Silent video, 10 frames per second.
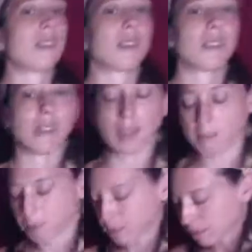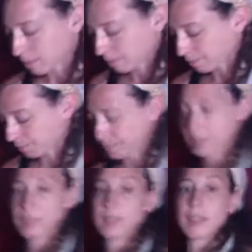the other side, please.
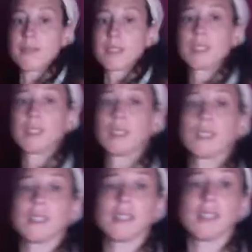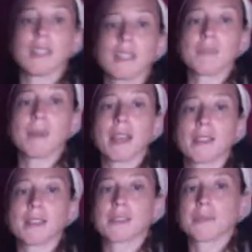Left knee is
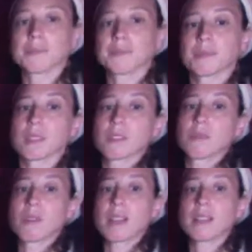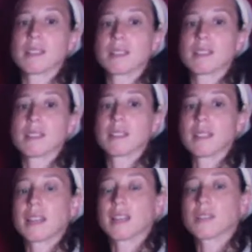bent, right
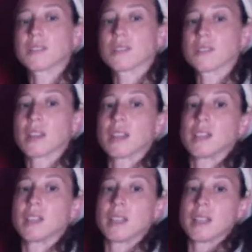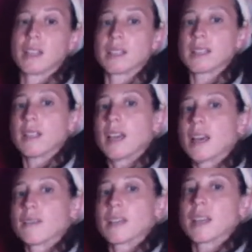leg is straight,
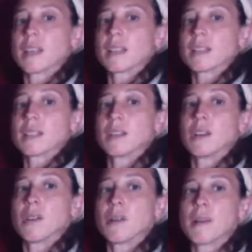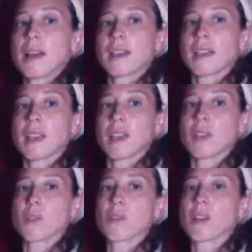left hand to the lower back,
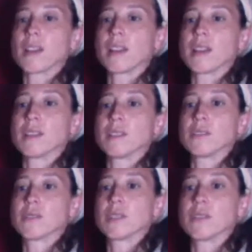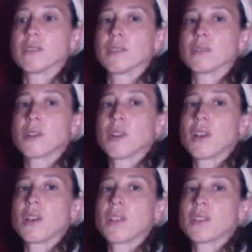and right hand in front of you,
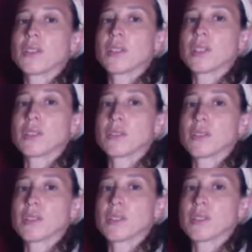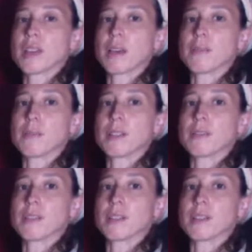looking towards that middle
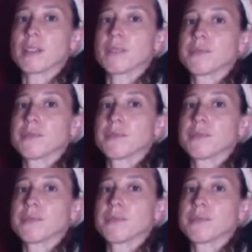finger.